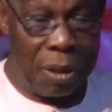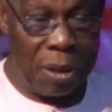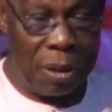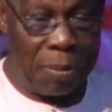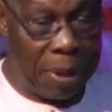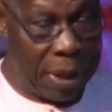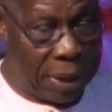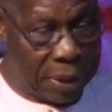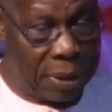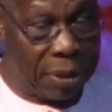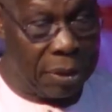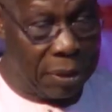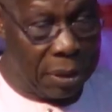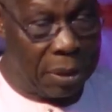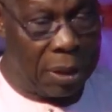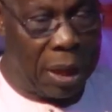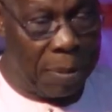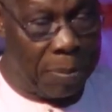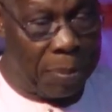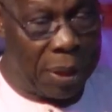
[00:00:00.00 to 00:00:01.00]
but
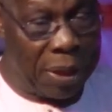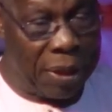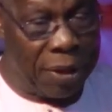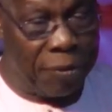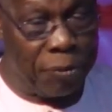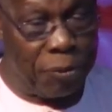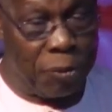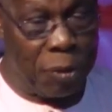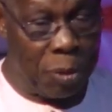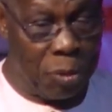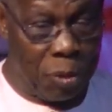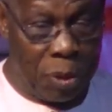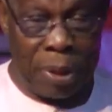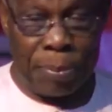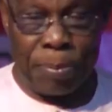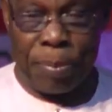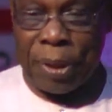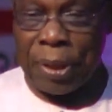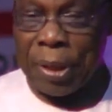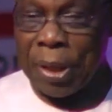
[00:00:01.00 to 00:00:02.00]
I believe we will
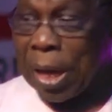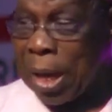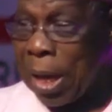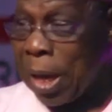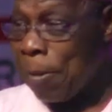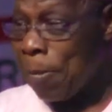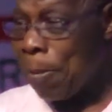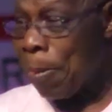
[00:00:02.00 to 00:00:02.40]
be there.